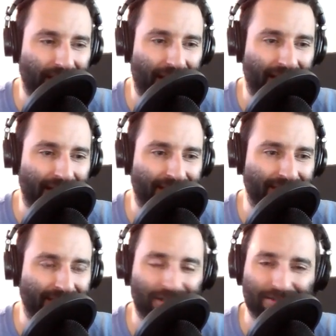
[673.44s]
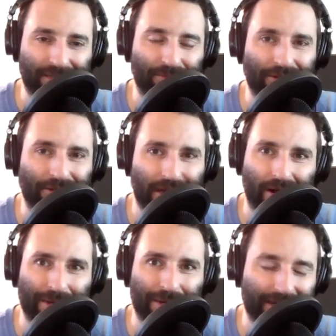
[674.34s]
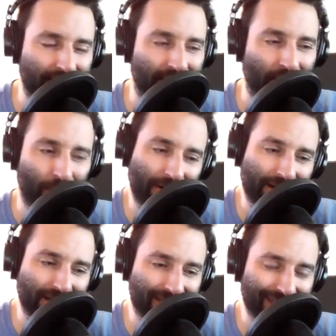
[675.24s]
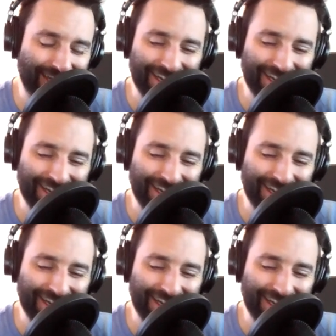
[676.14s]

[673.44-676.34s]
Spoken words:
And, you know, something you don't talk about at dinner parties,